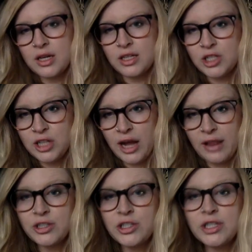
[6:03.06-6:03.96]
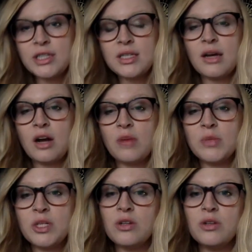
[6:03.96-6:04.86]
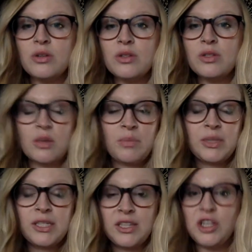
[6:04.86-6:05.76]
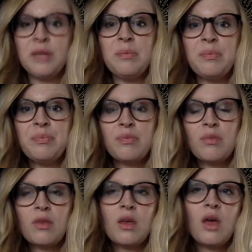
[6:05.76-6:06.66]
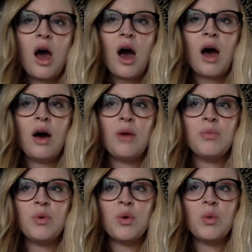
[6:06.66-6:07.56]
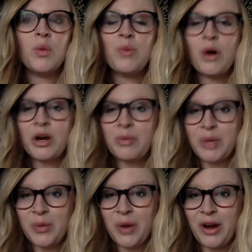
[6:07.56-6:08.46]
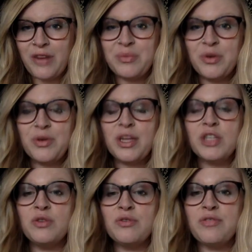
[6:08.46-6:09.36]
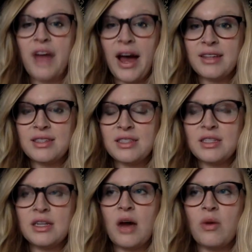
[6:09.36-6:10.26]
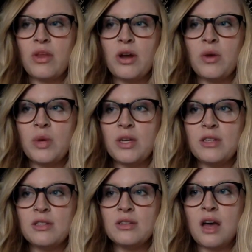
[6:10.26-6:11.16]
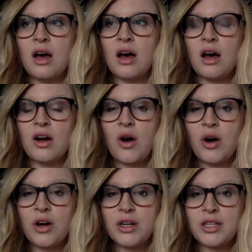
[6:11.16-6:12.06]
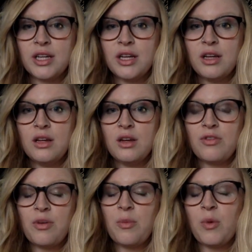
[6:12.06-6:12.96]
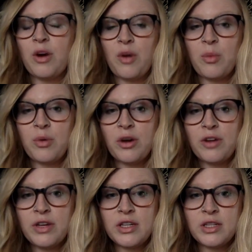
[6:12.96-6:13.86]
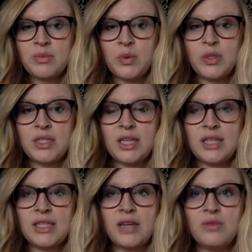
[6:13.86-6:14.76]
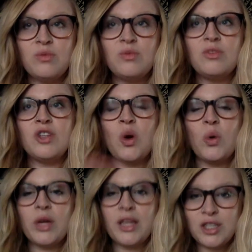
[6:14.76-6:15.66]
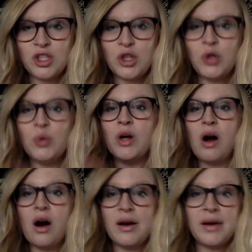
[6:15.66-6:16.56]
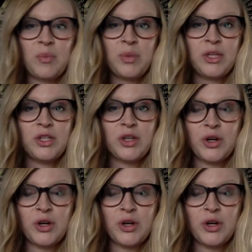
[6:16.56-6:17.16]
in the challenges and obstacles position, we want to be aware of moving too fast. Now, there was a card from one of our previous moons that said, don't get too caught up in